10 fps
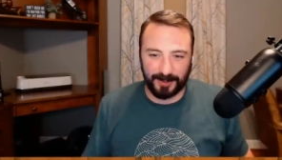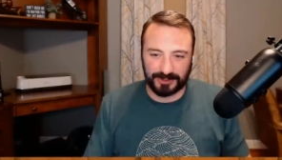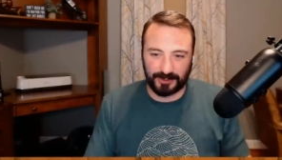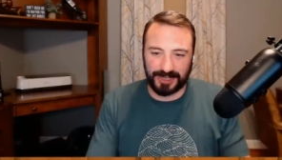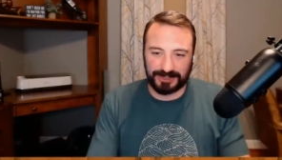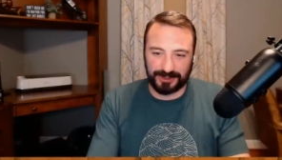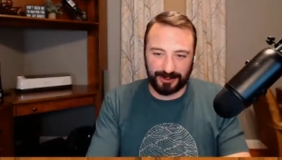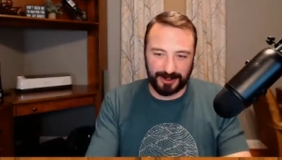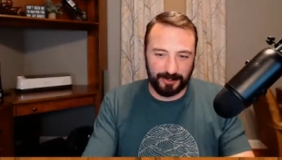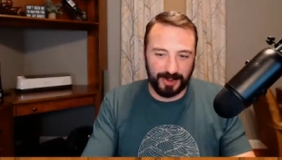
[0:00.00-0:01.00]
frustration
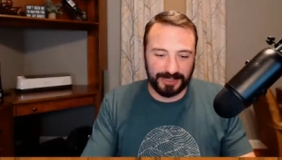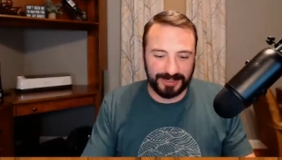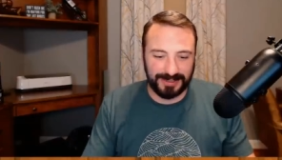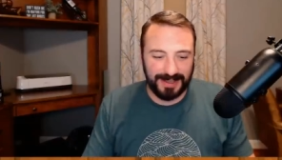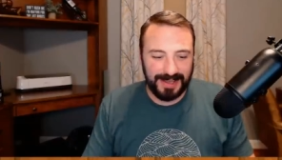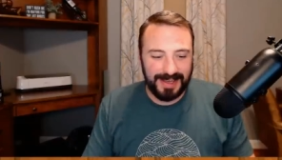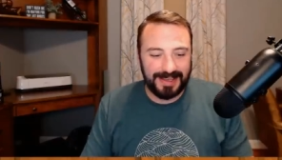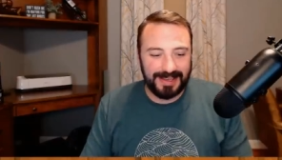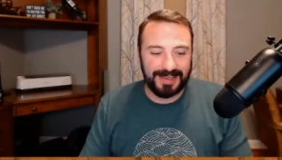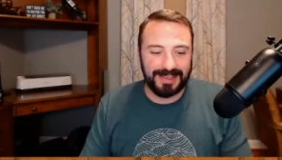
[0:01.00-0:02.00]
or impression.
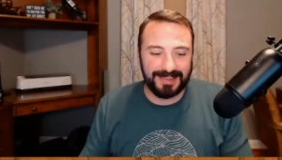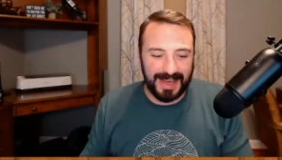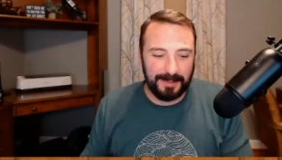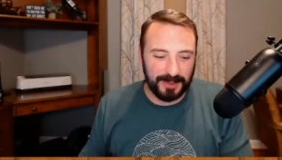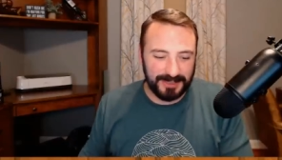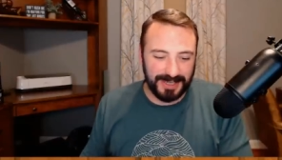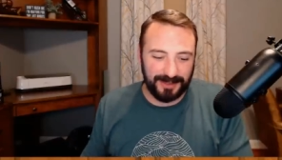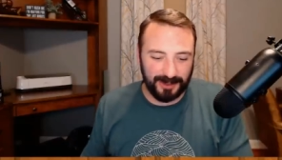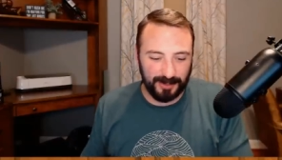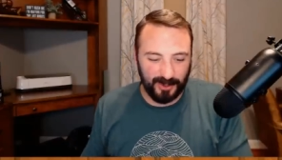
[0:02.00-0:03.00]
In that
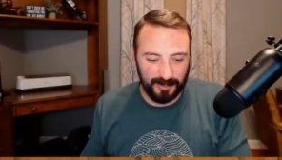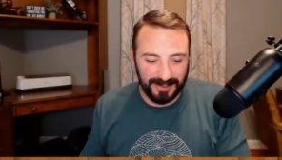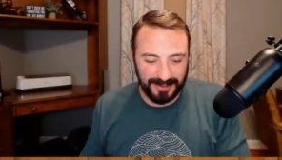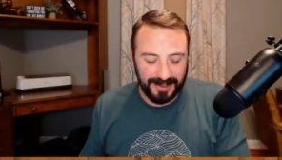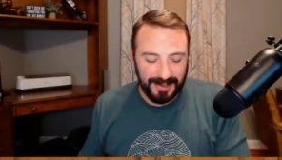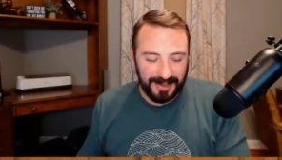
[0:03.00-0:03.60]
particular moment,